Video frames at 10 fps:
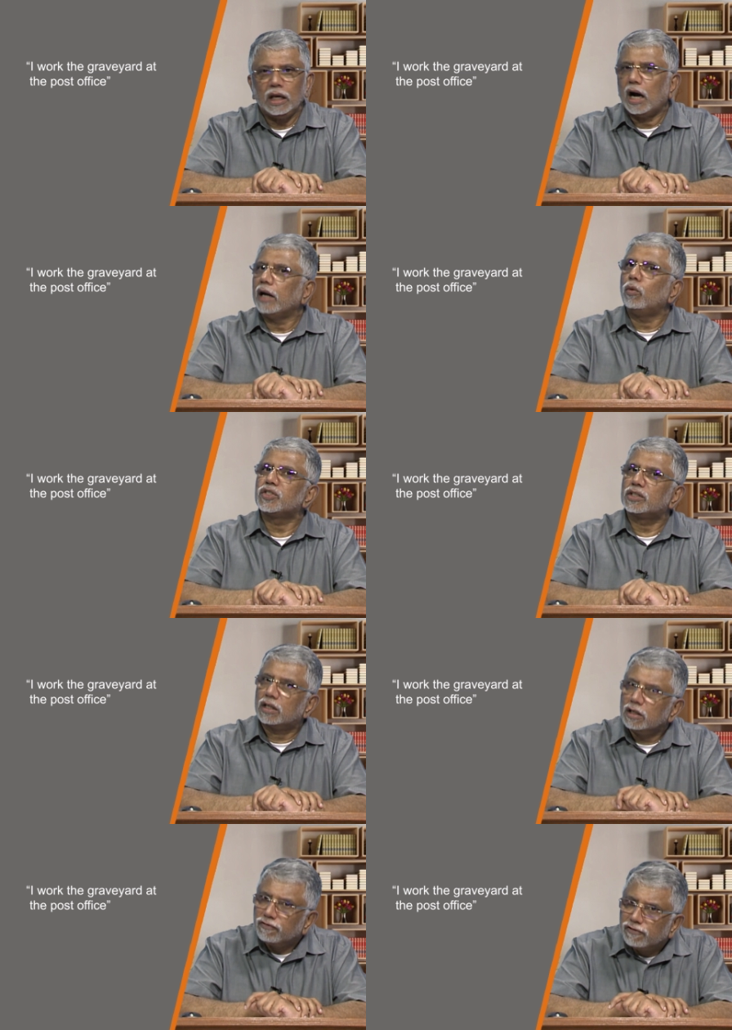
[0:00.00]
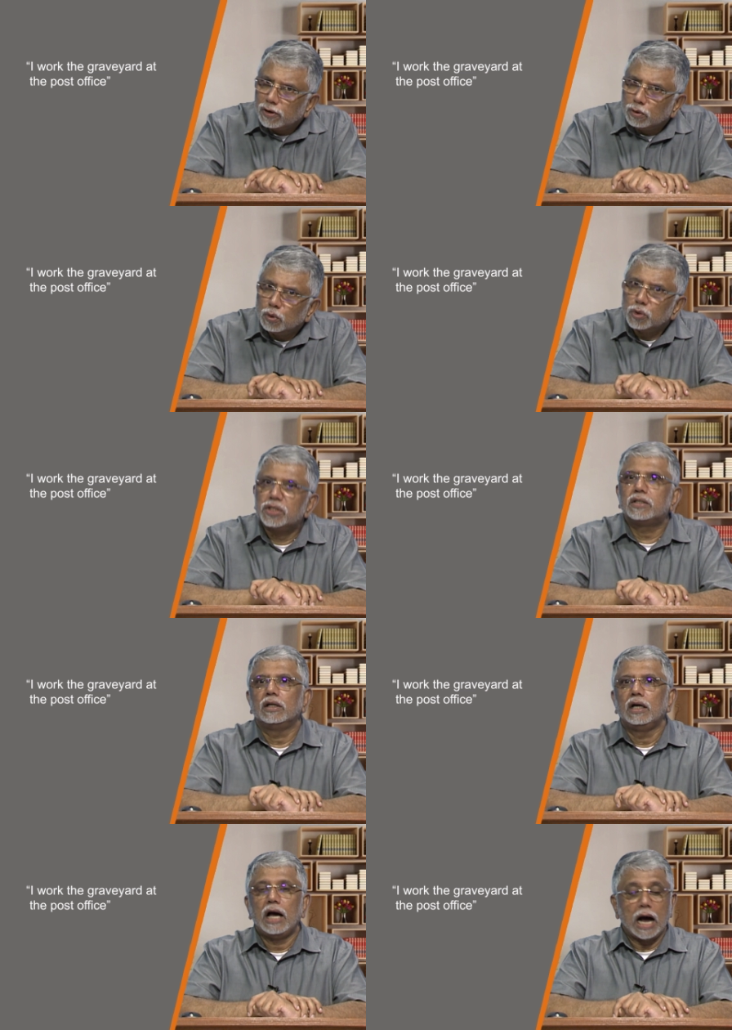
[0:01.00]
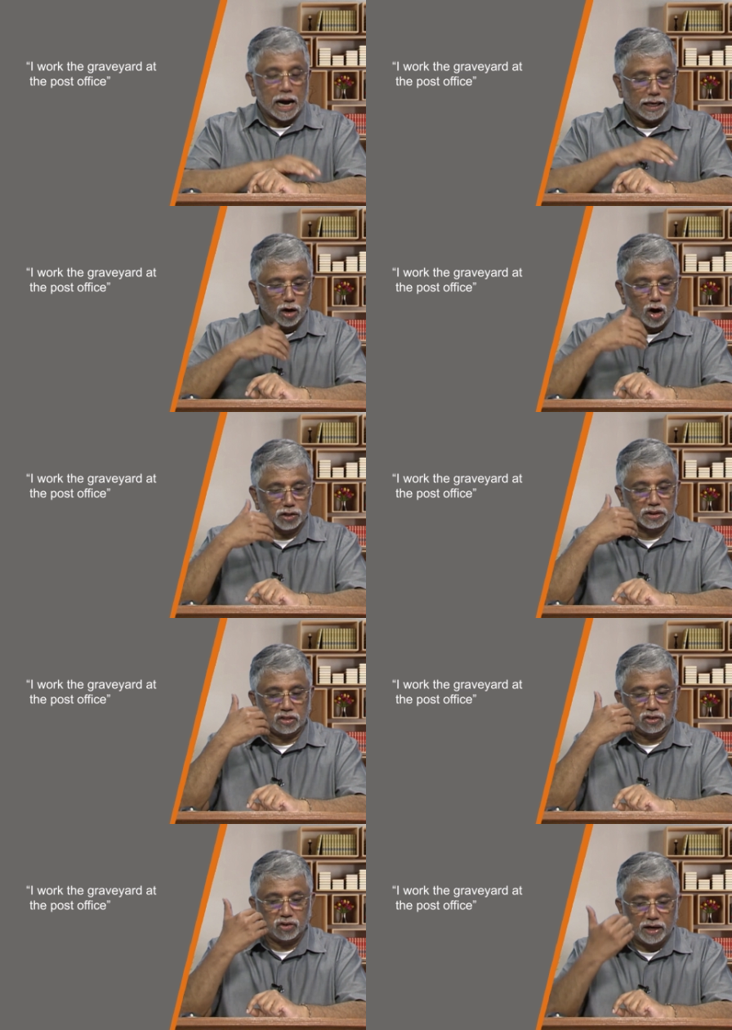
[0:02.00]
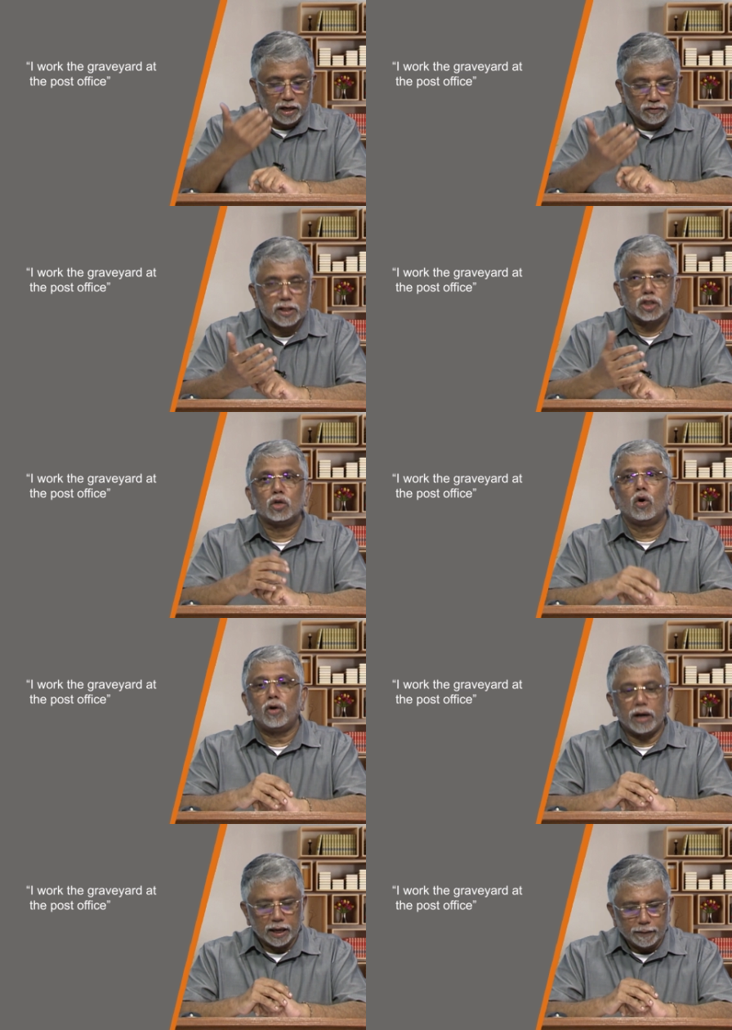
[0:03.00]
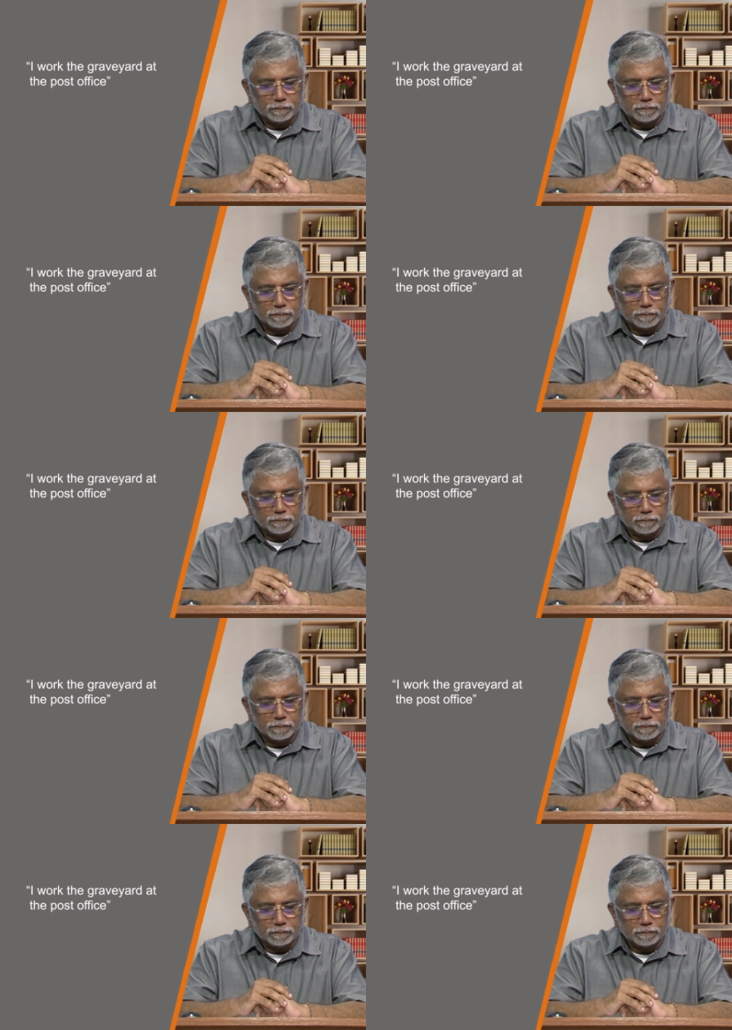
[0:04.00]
I was confused I lost thread of the story